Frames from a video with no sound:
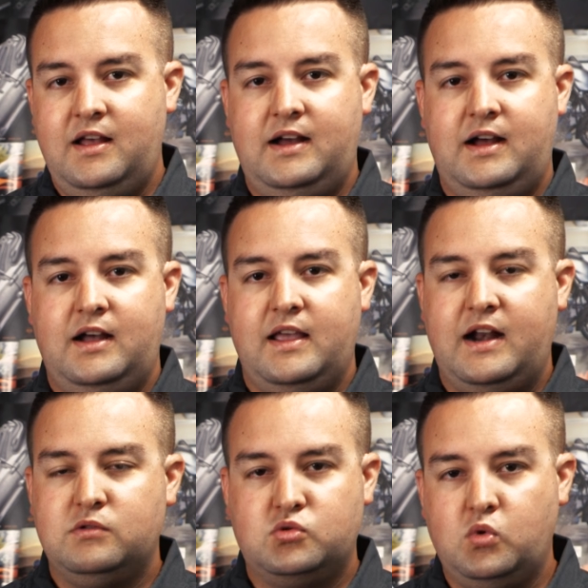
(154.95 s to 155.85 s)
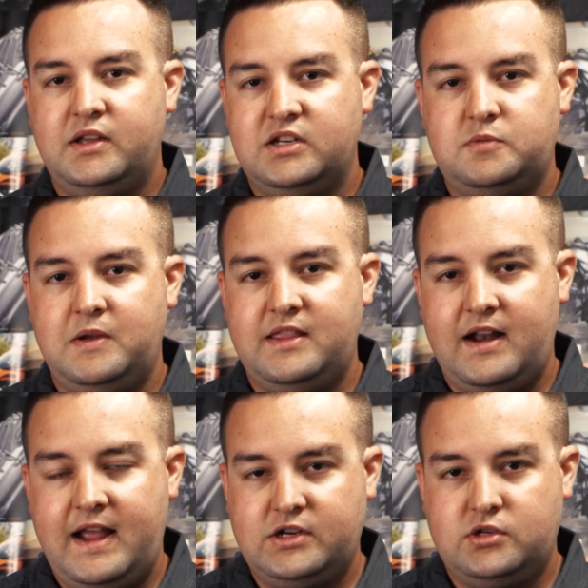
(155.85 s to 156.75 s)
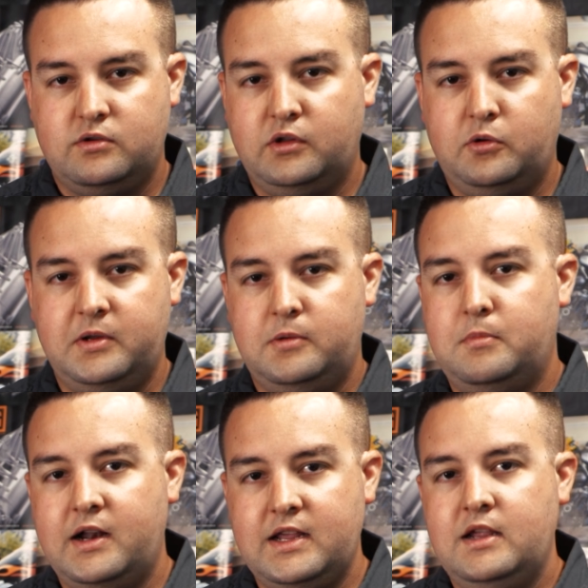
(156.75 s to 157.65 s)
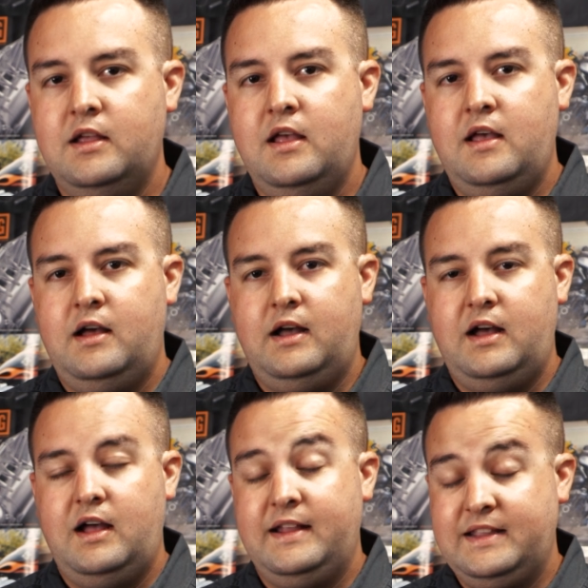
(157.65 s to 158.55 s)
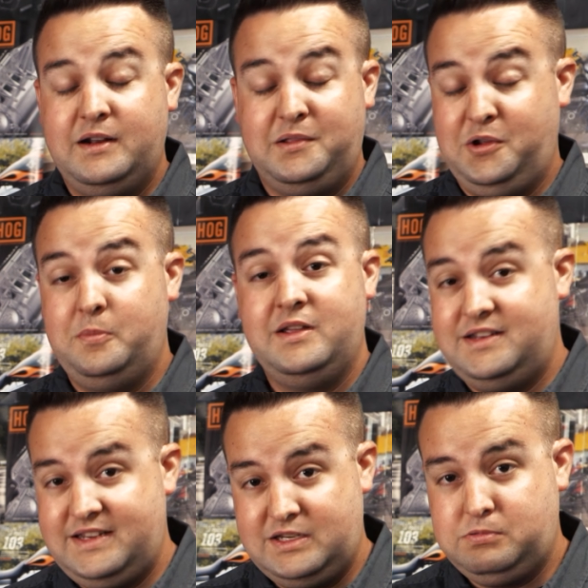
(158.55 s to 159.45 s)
and I was willing to spend that extra little bit of money and get a little bit